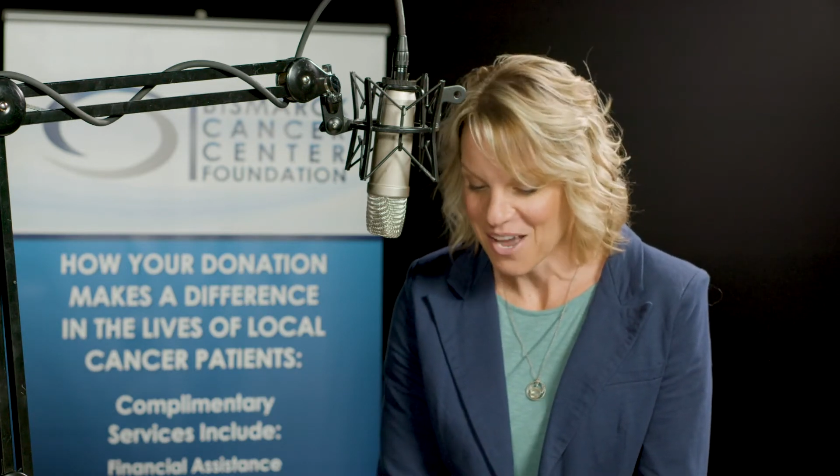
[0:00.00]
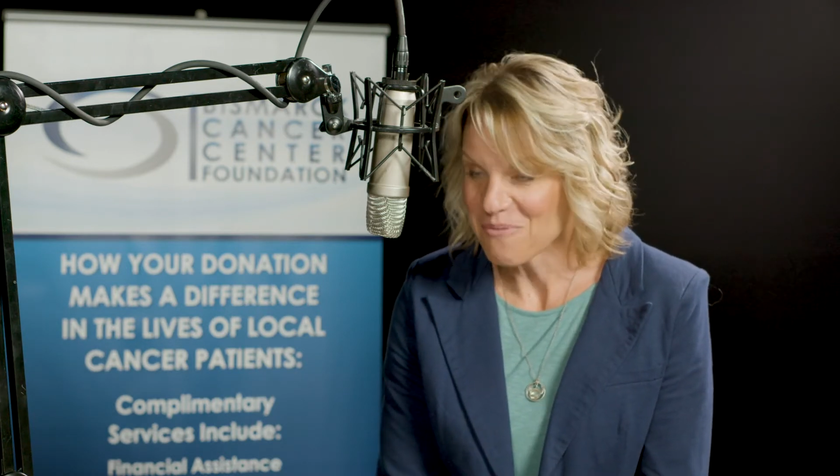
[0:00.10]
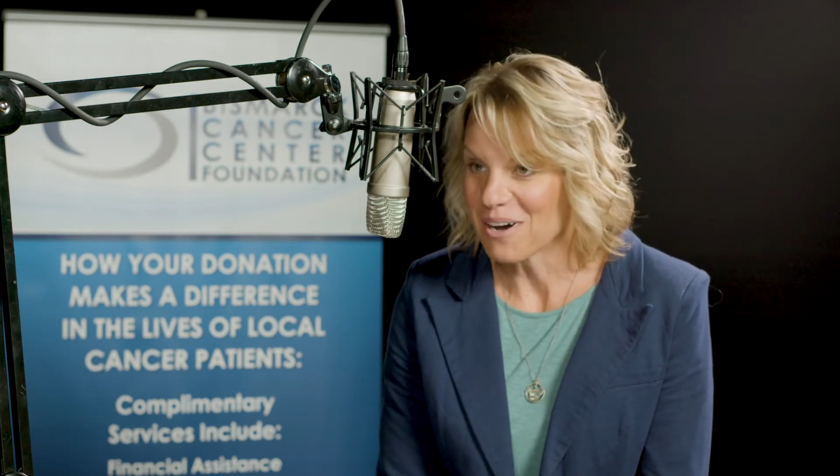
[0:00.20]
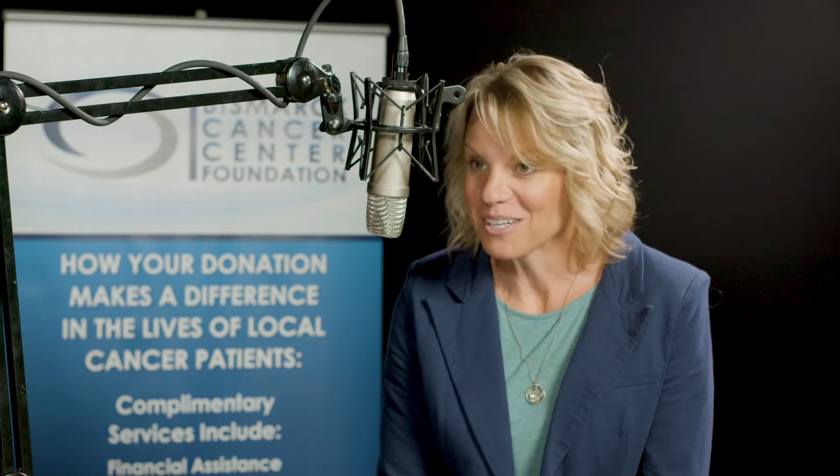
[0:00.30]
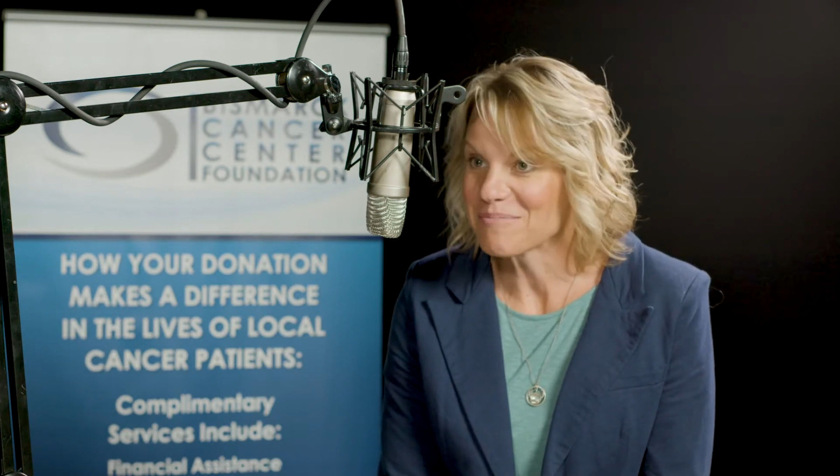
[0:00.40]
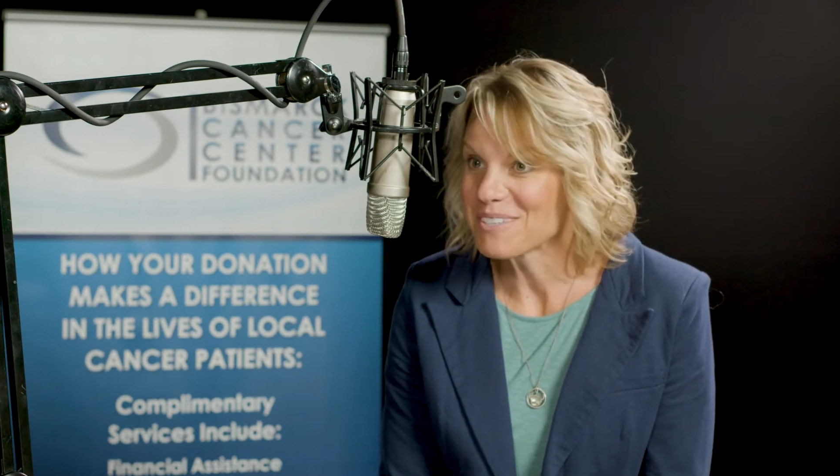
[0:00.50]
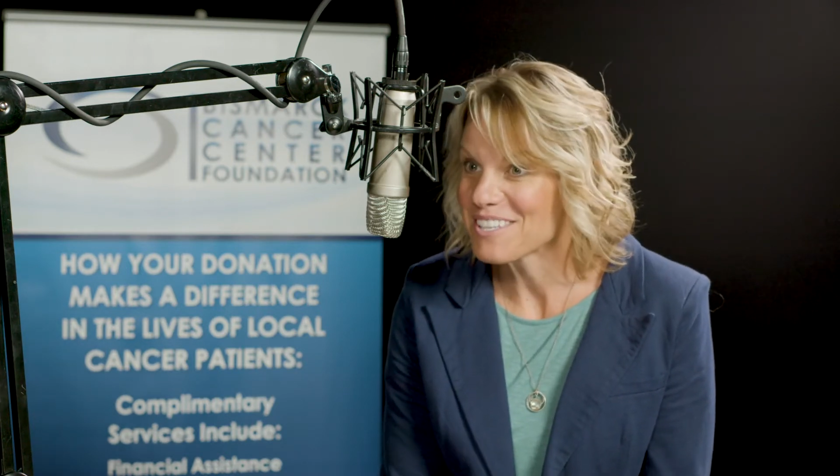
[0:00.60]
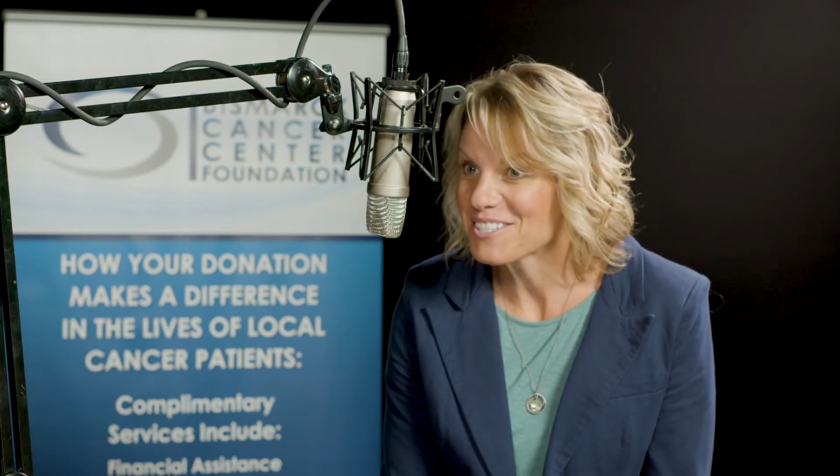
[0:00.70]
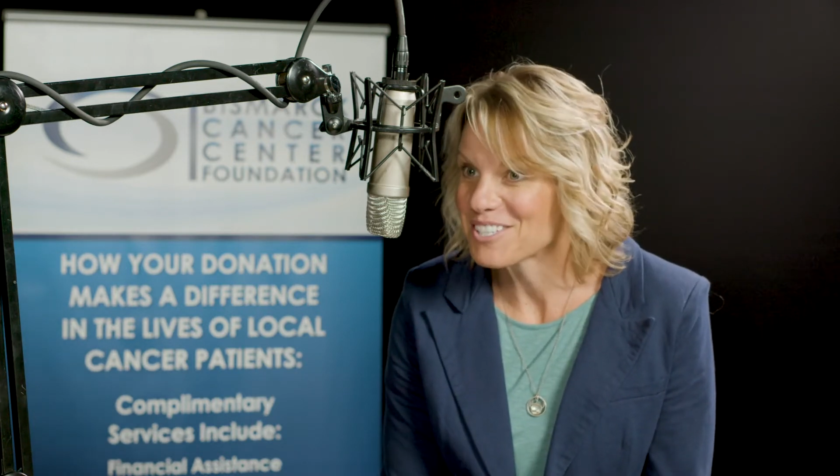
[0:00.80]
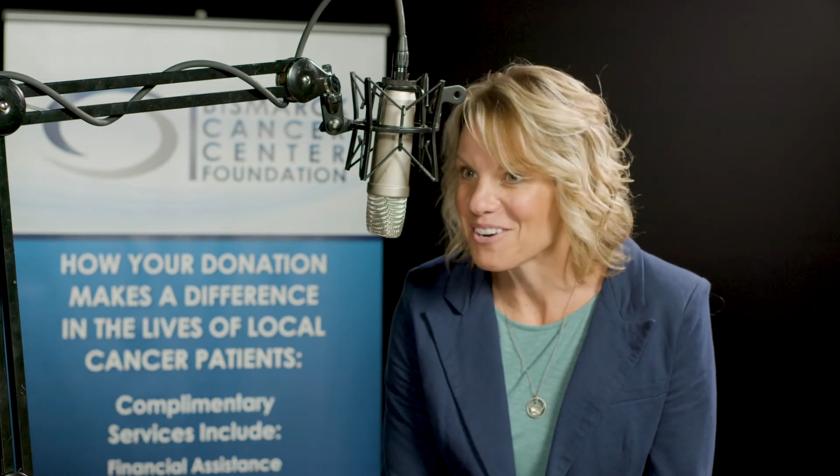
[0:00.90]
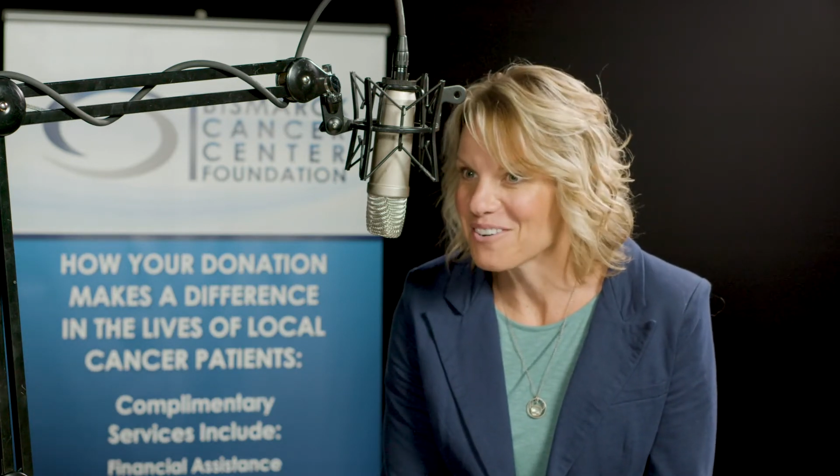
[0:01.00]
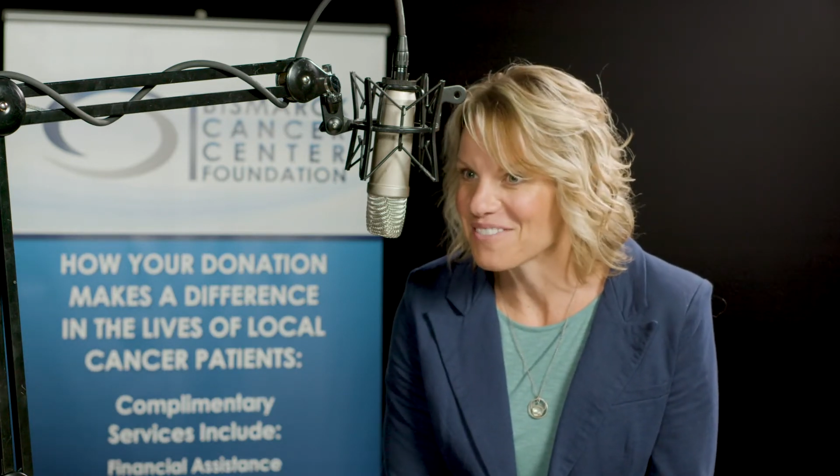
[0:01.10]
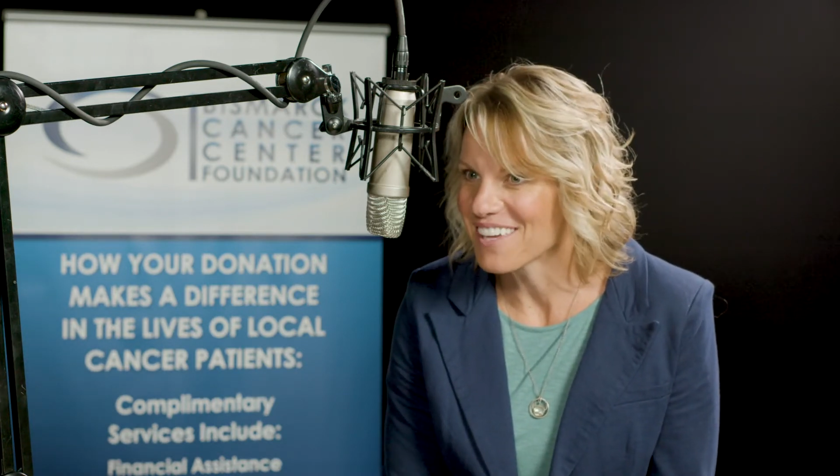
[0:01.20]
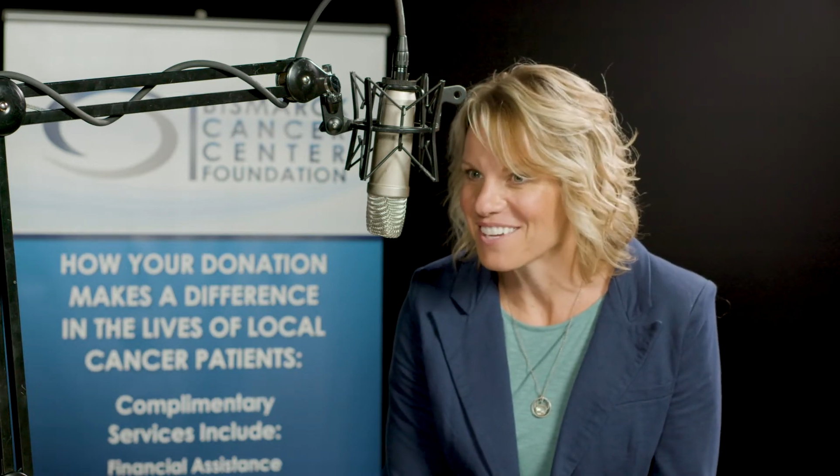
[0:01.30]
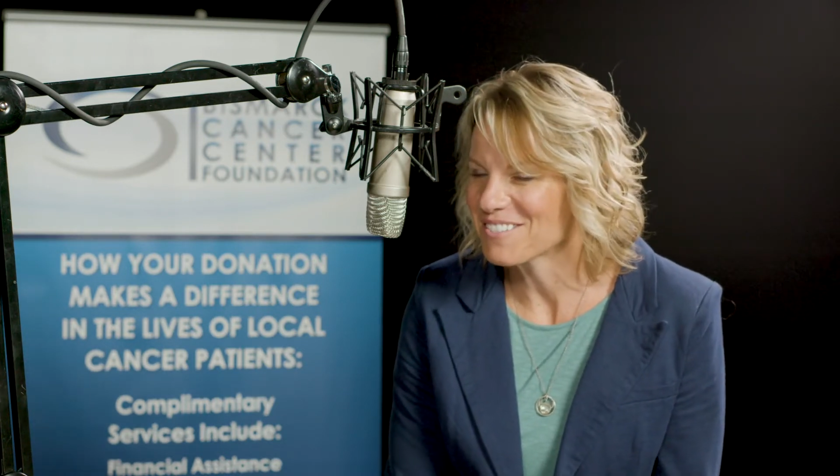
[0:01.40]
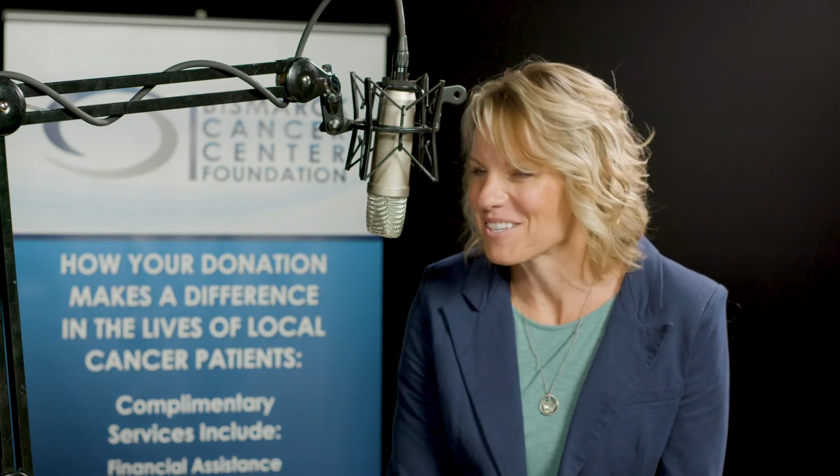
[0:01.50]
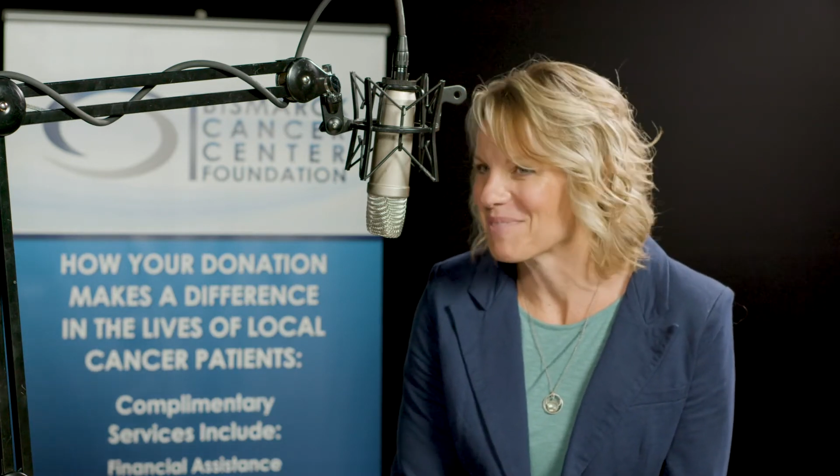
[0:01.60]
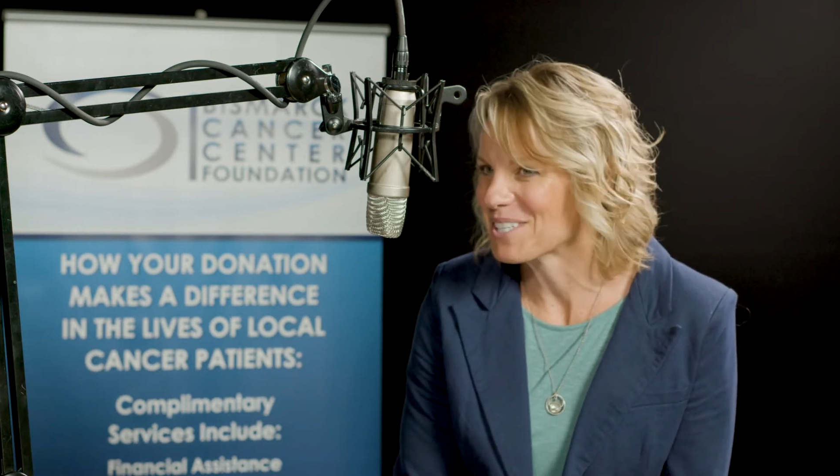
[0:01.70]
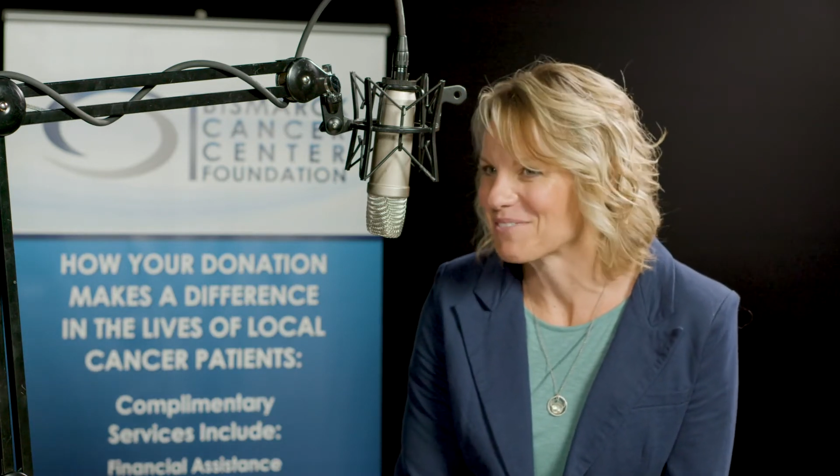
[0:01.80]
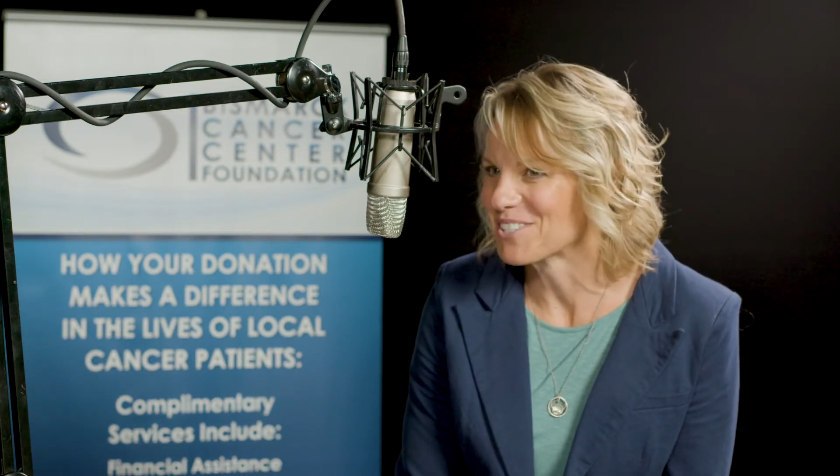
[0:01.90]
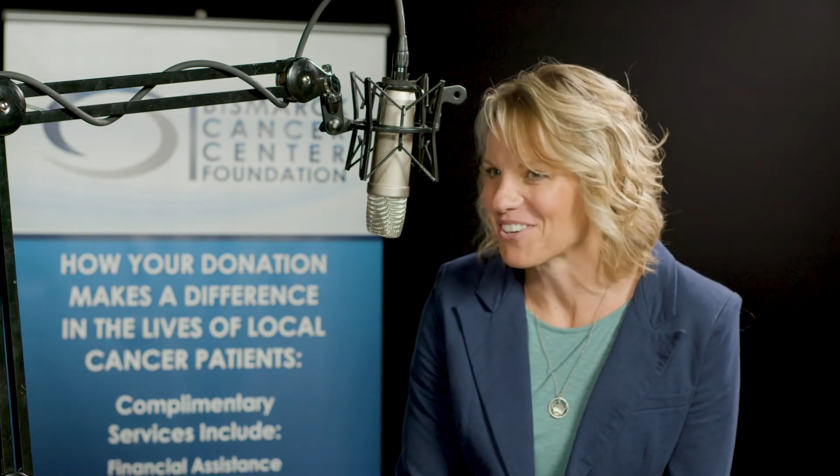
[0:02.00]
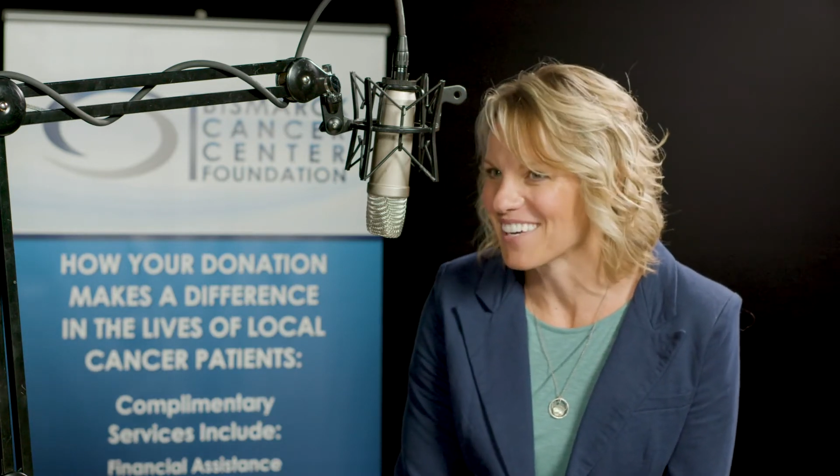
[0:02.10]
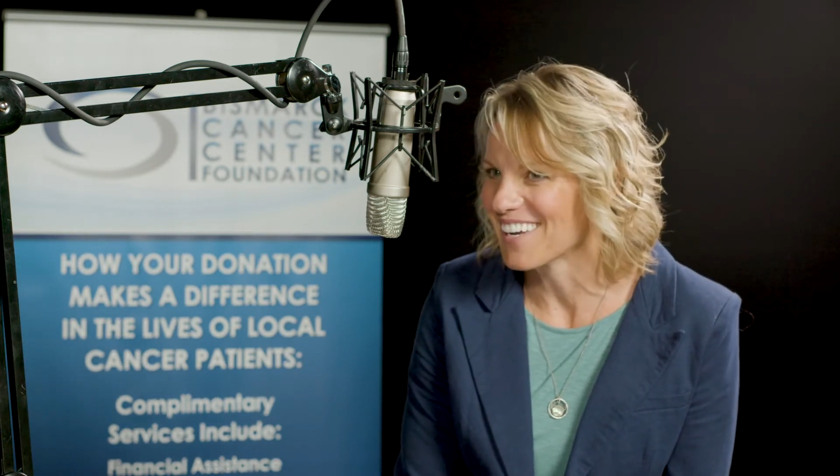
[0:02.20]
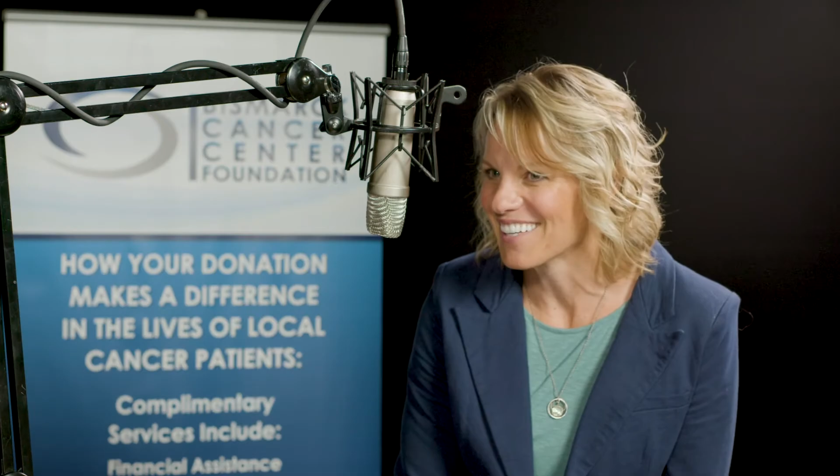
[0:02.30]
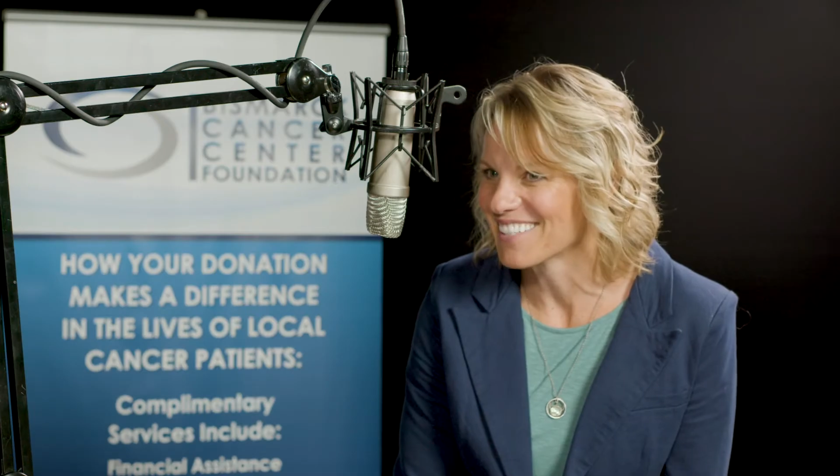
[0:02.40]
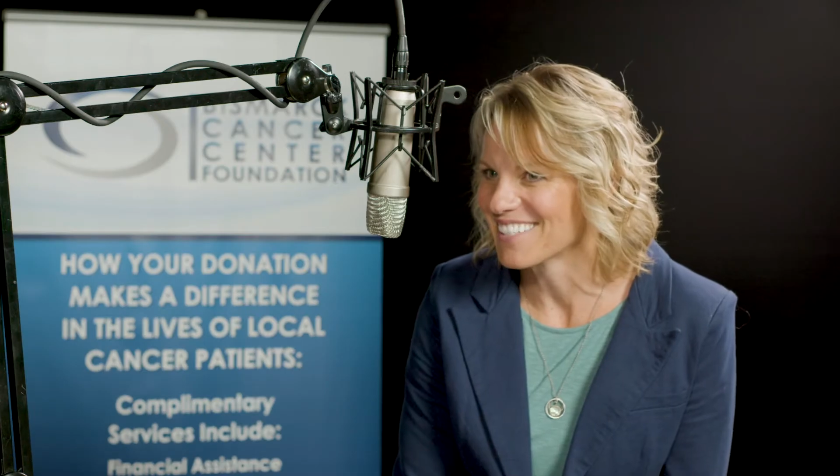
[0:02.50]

Welcome to the show. Thank you so much for joining us